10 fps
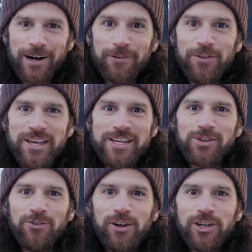of the
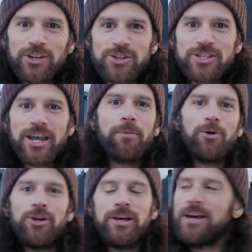East Village, this
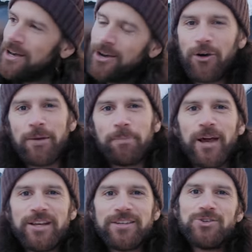neighborhood. Great
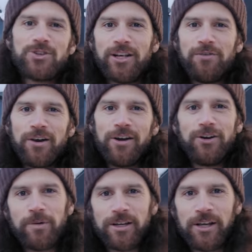place. I used to live here,
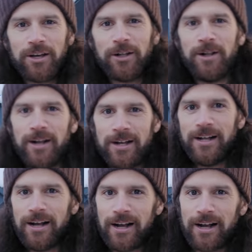no big deal.
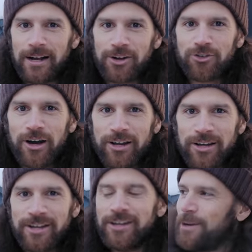Uh, gonna try
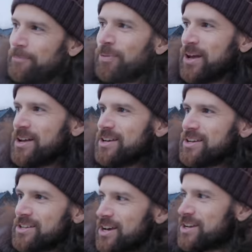to
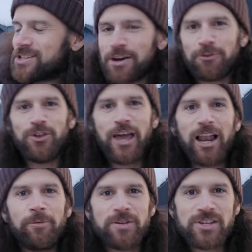kind of suffer the
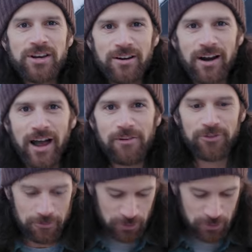elements here. I have some